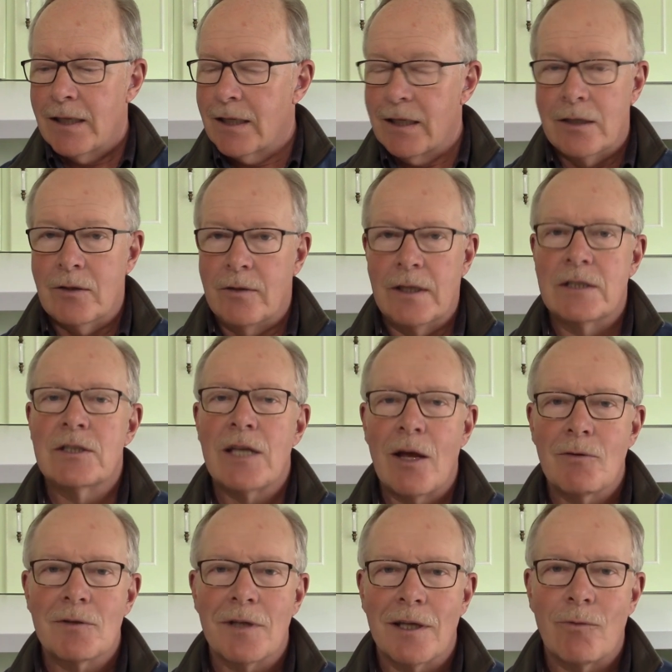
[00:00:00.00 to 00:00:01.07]
you know, it
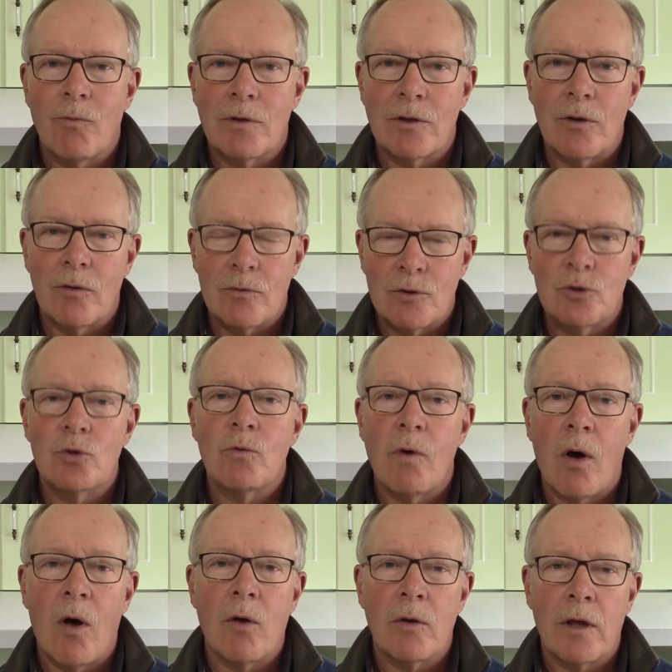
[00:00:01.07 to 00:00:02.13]
sounds like one of those
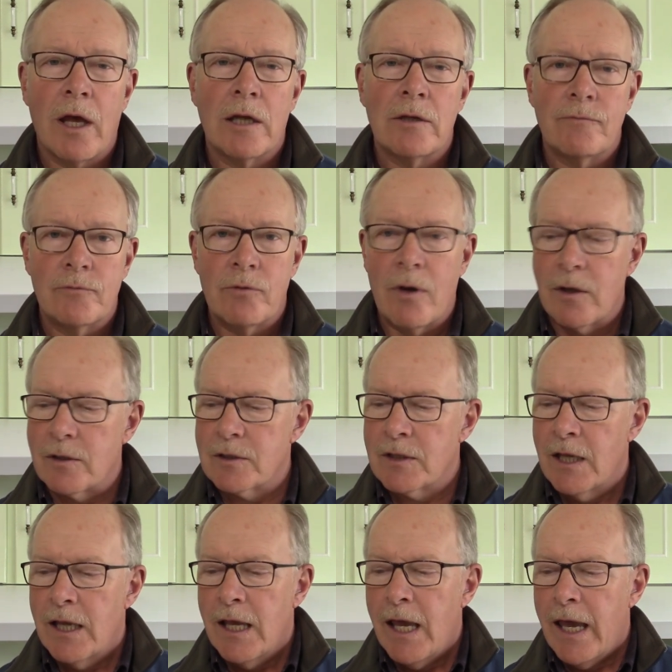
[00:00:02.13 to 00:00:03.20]
do-all kind of drugs.
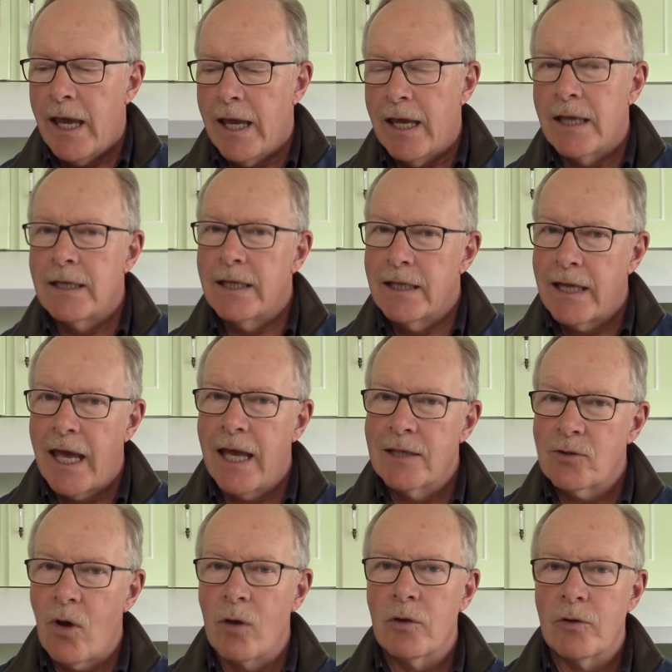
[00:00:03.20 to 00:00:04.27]
And it has
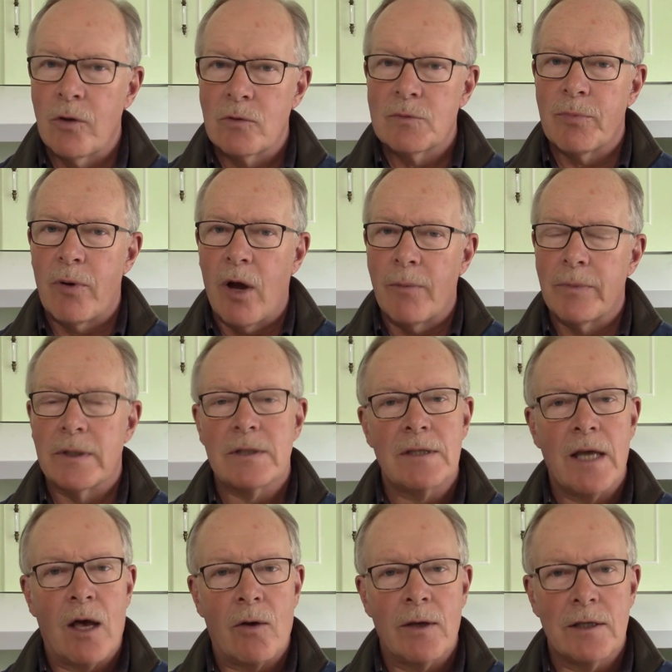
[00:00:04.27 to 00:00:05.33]
all of those properties.
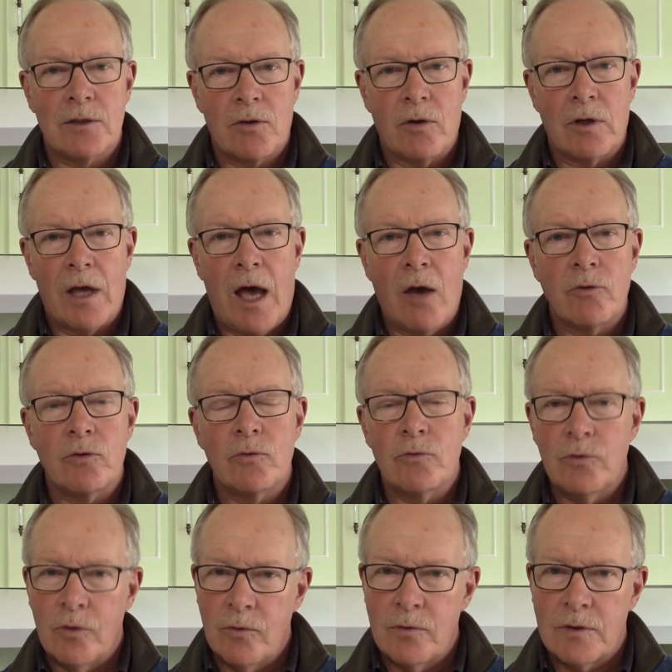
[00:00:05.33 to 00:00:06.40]
Now, it's going to, how you
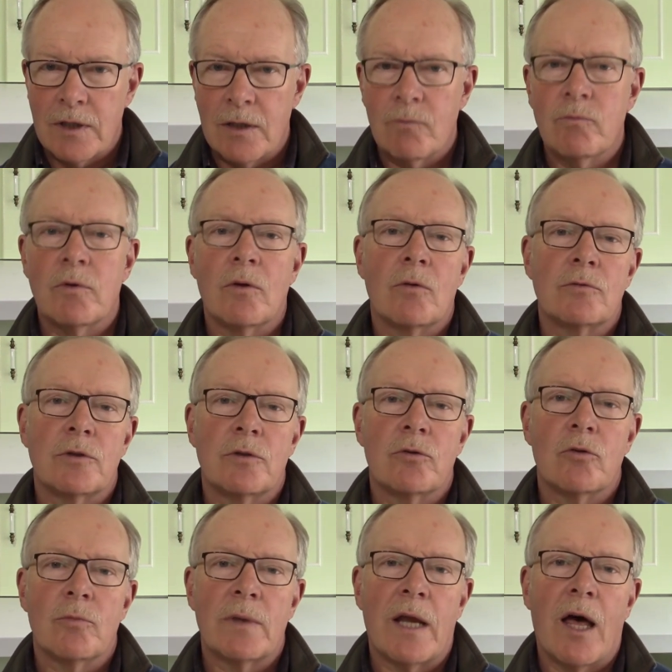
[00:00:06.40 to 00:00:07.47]
use it will
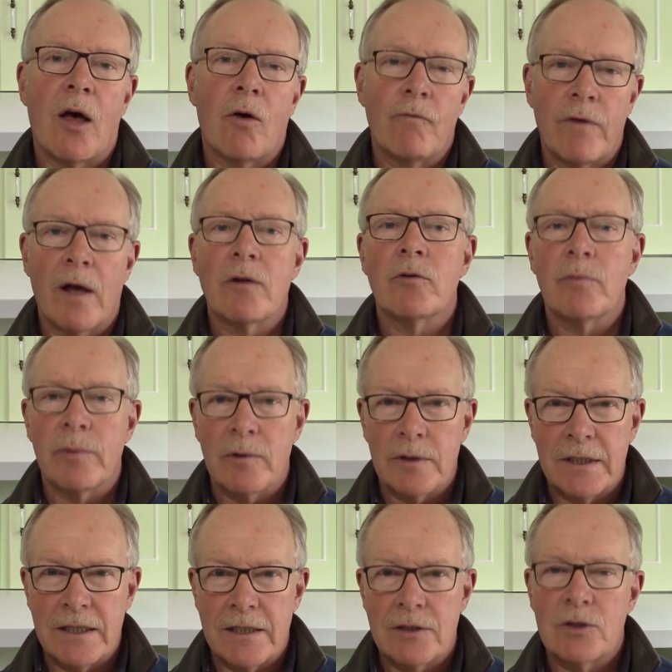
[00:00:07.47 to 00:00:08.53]
determine how valuable
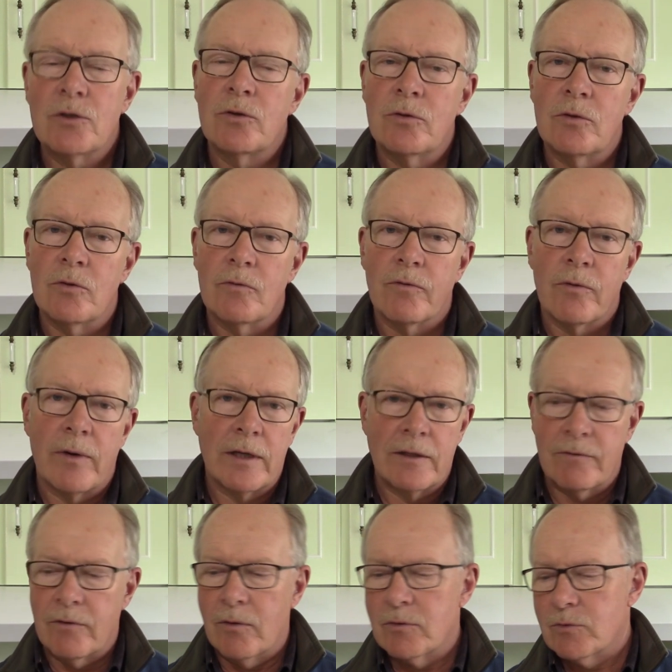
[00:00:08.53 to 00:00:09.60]
it is to you for any of
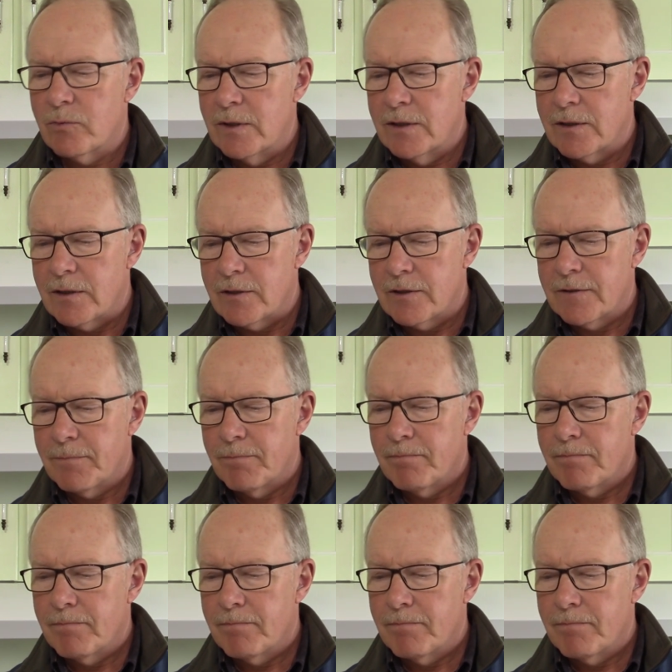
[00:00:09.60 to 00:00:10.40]
those reasons.